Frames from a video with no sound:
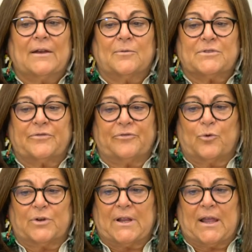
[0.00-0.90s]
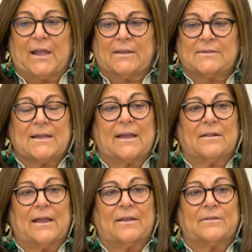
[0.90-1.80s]
And it was a 4-day
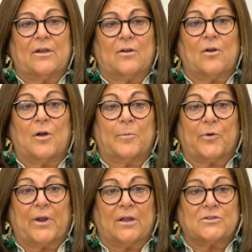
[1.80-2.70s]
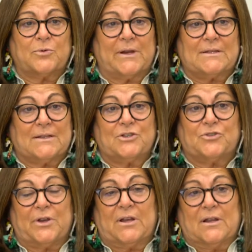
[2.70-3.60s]
sale at the Armory on 26th
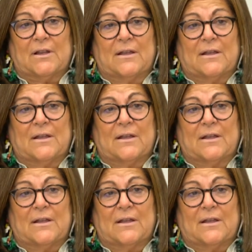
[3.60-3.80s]
Street.